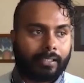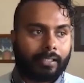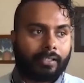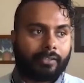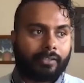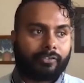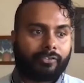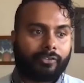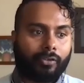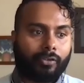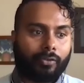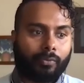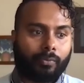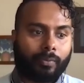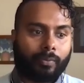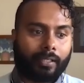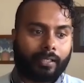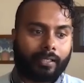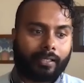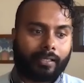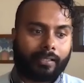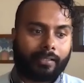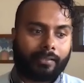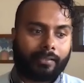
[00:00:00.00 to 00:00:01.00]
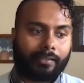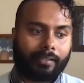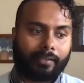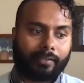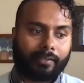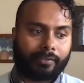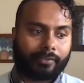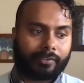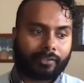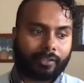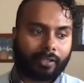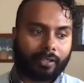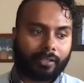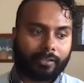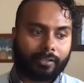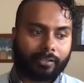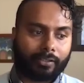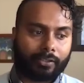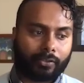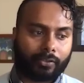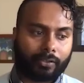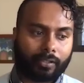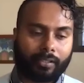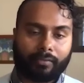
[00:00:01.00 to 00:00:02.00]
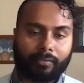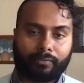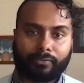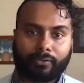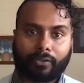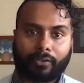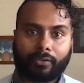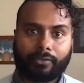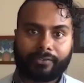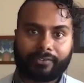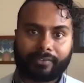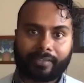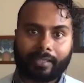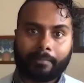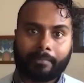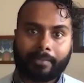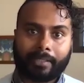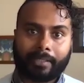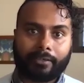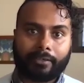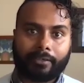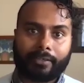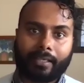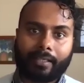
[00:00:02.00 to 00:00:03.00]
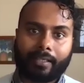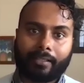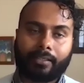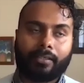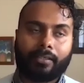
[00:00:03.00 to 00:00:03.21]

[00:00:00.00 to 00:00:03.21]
So when I started looking for seminary,